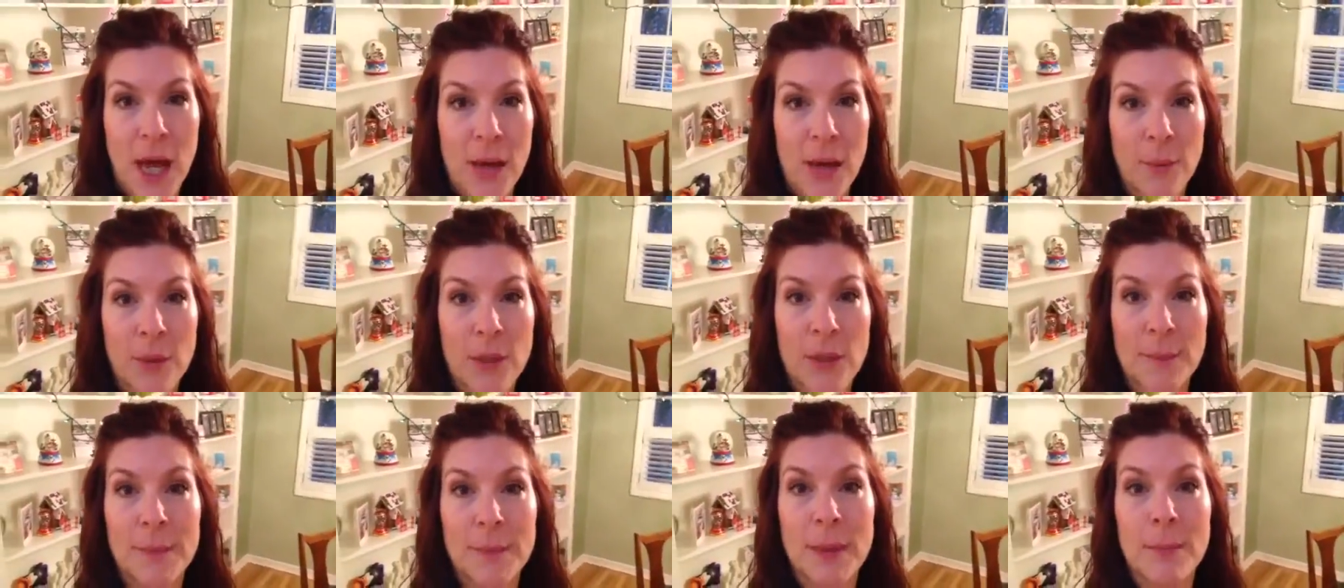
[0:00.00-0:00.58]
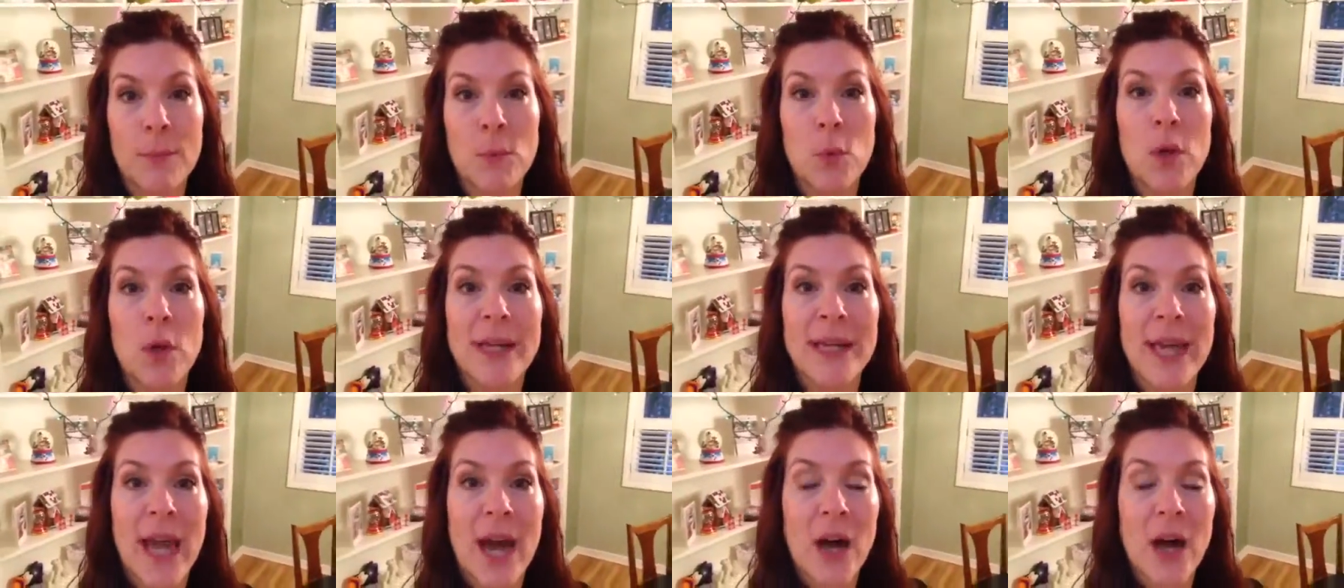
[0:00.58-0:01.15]
I want to be more
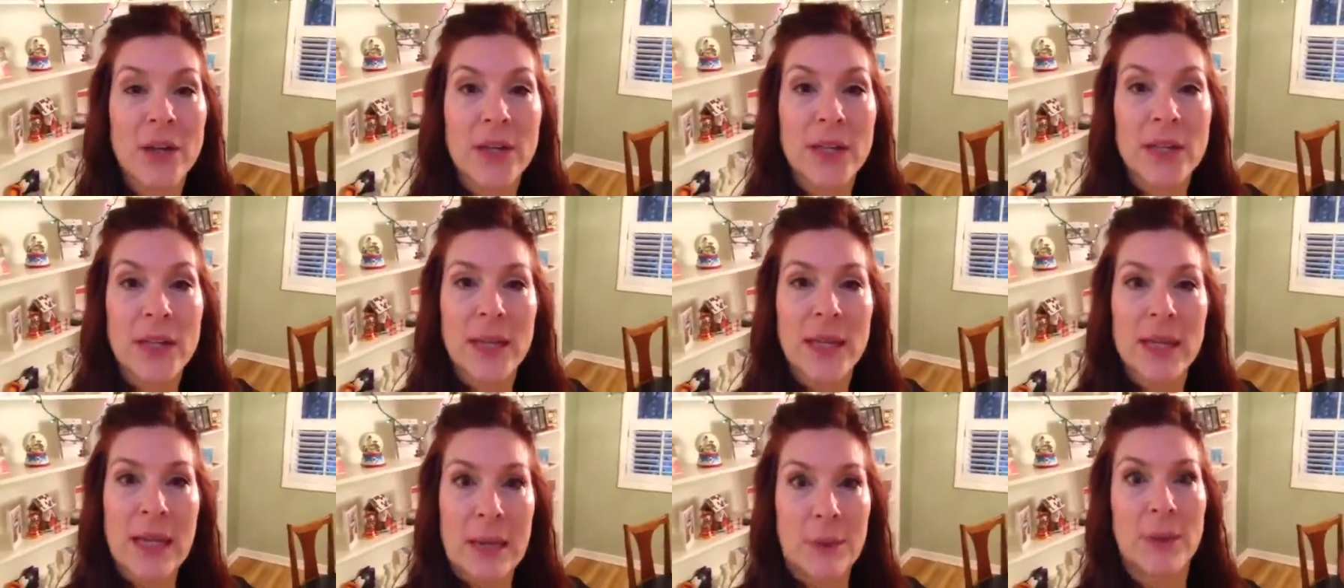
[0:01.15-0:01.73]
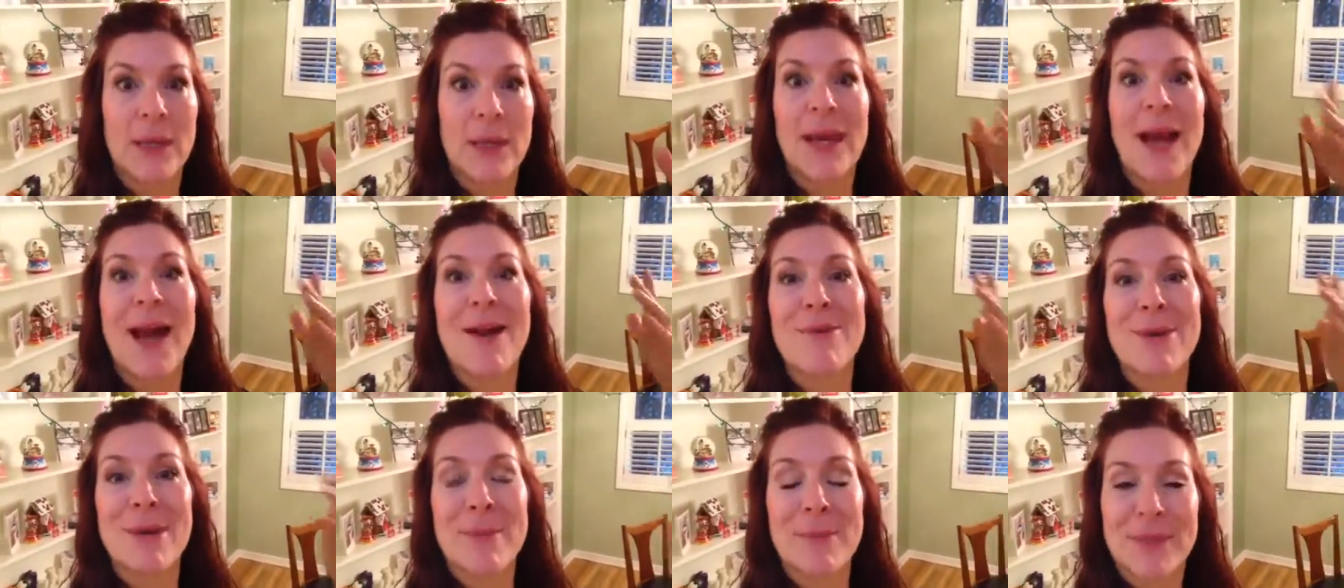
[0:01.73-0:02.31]
calculated. I mean,
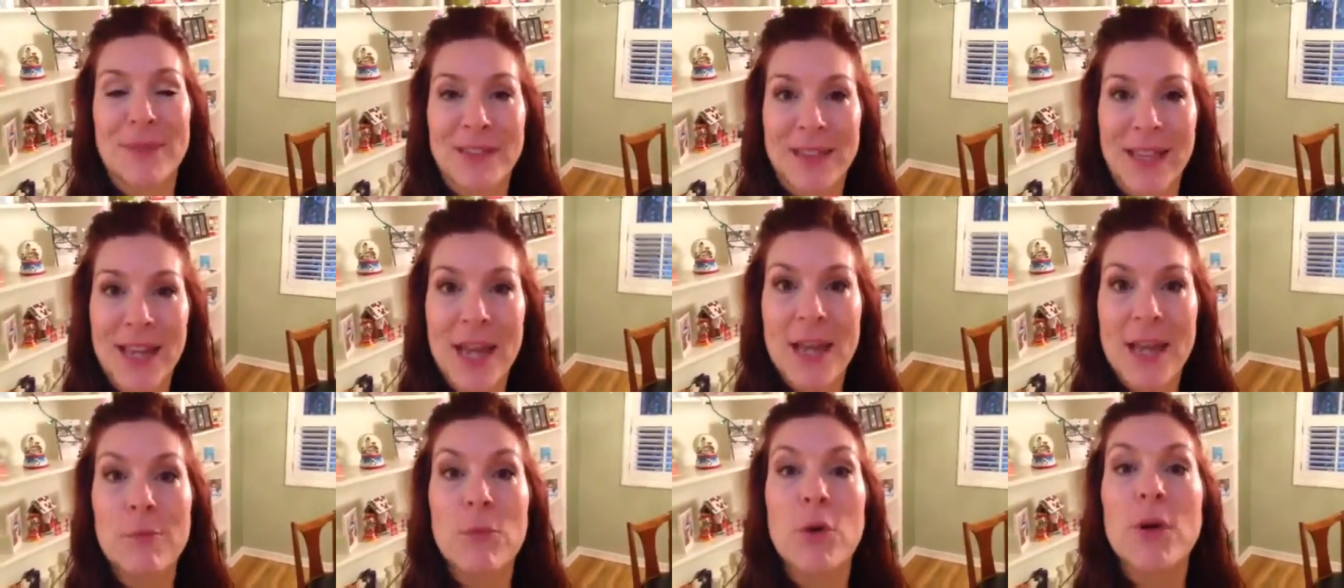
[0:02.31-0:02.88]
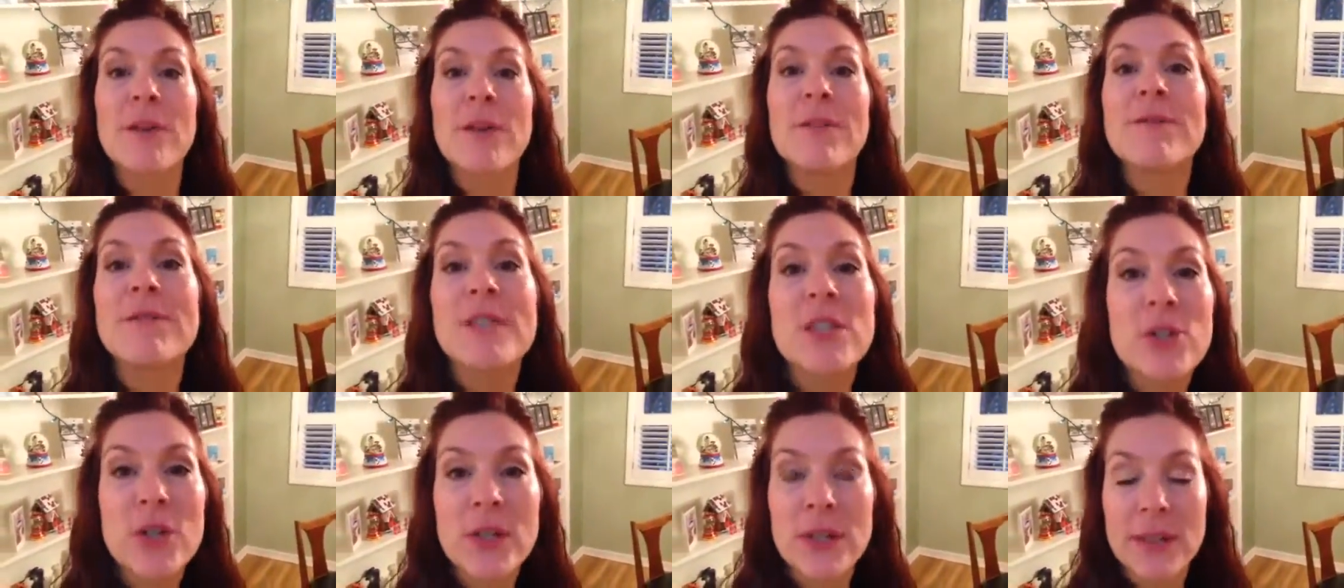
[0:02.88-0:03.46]
I want to plan more
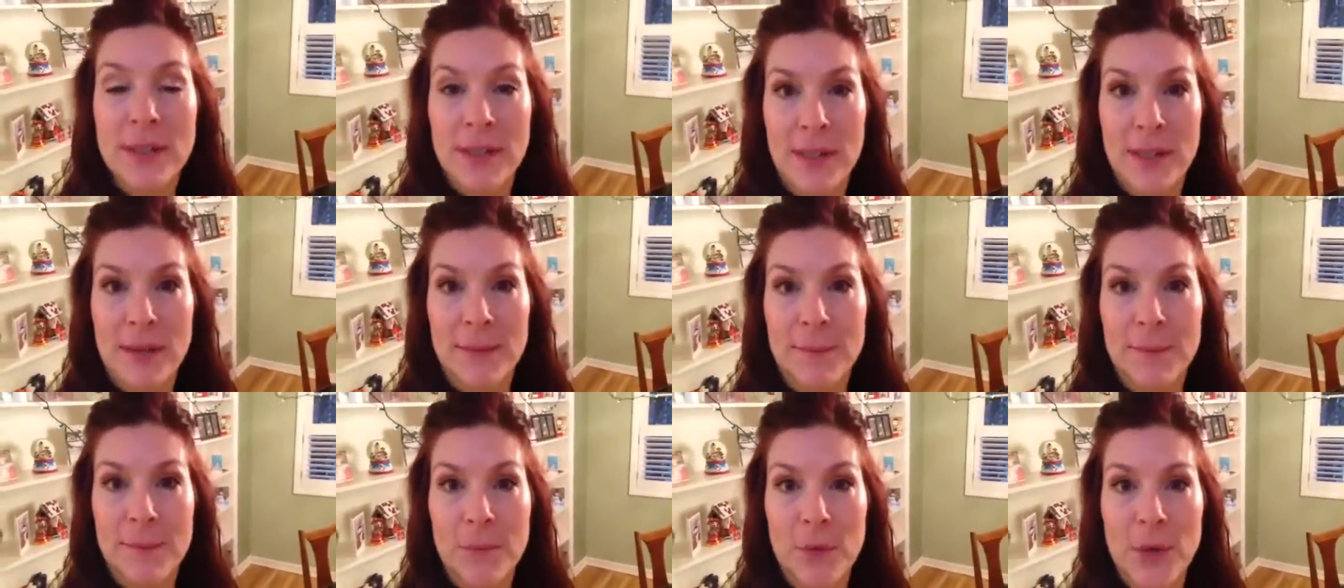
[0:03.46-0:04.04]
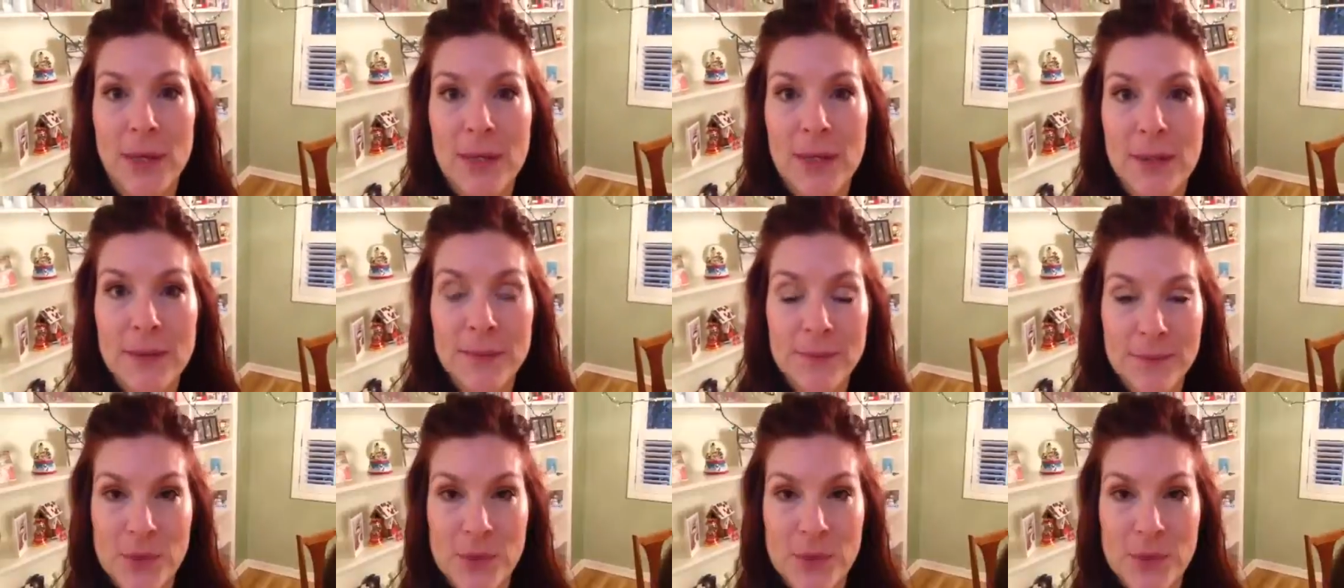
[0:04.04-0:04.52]
efficiently, right?